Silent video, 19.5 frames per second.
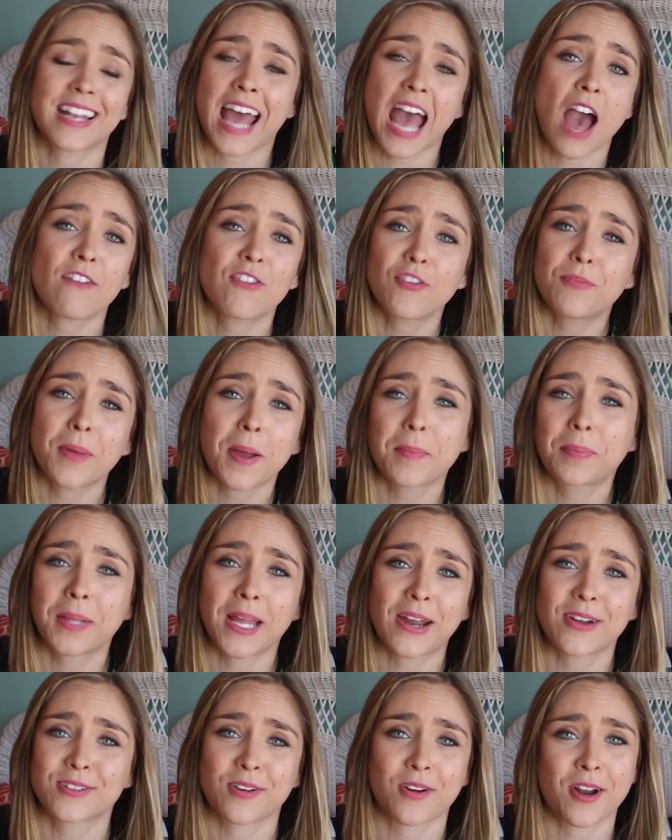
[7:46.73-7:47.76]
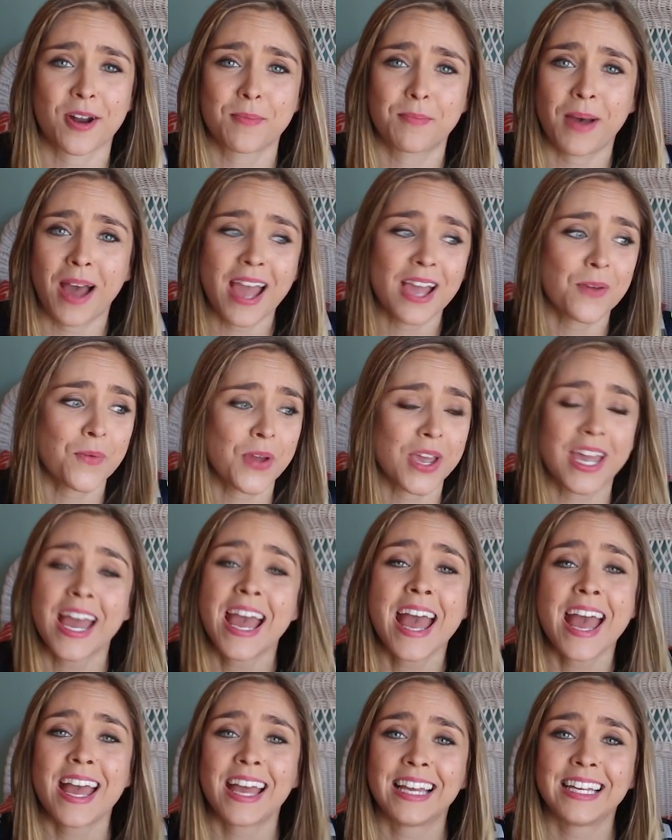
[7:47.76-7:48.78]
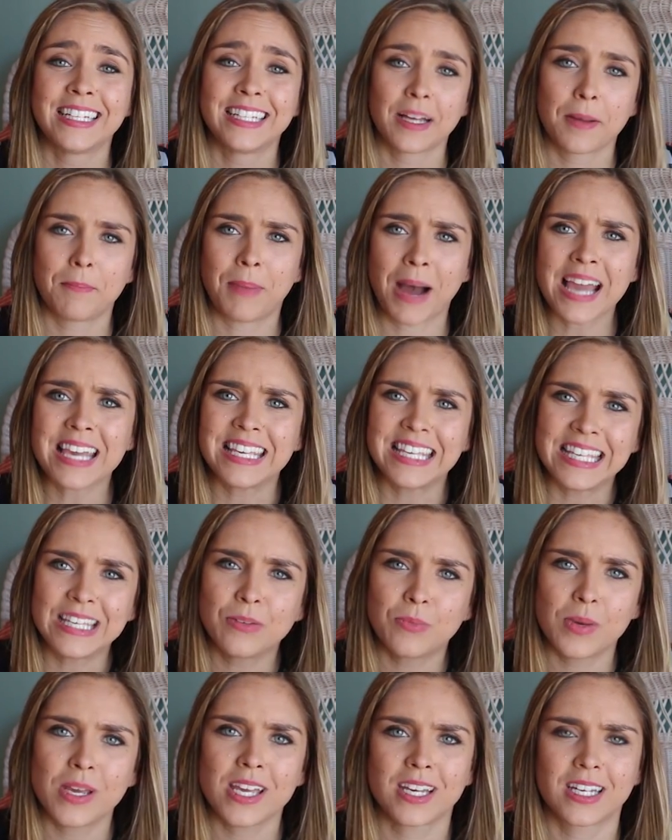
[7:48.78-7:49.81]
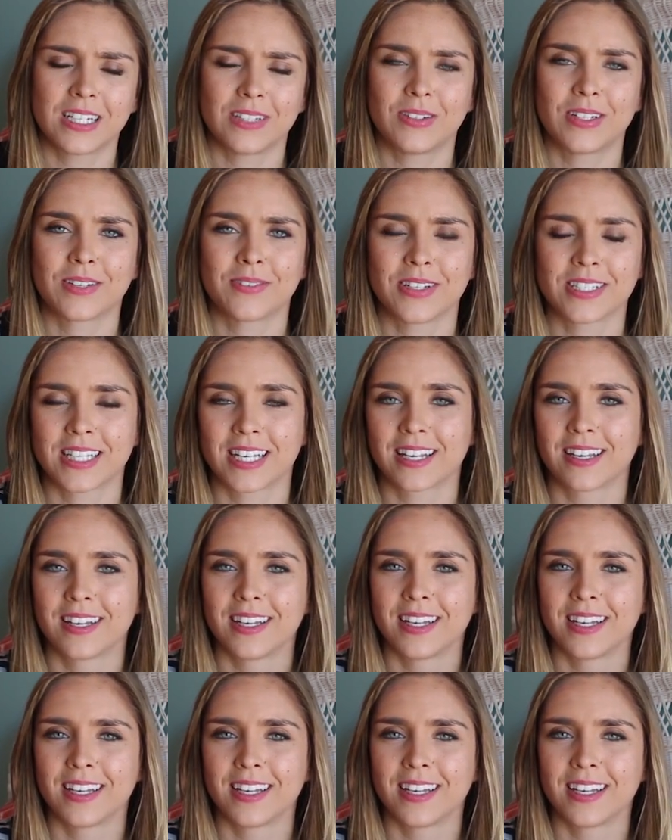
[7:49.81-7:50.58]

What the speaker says: That half of my players are on a bye week. What am I saying?